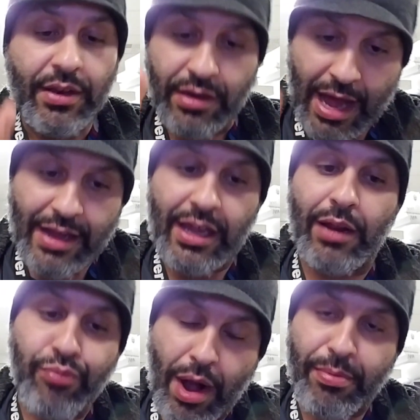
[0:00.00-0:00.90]
It's not
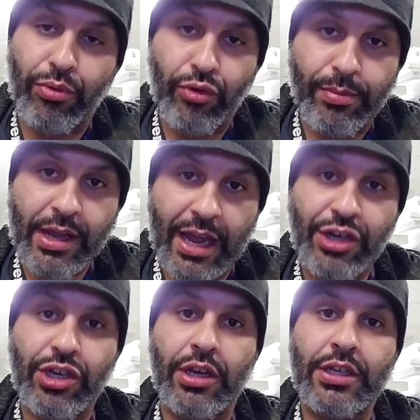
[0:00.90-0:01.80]
getting proper
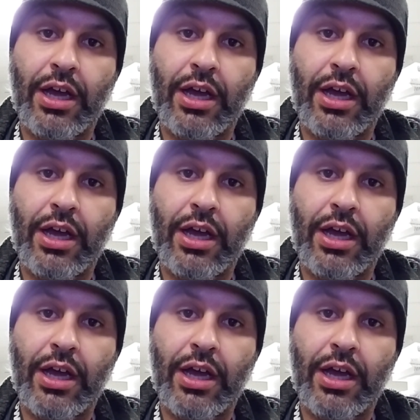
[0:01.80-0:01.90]
lubrication in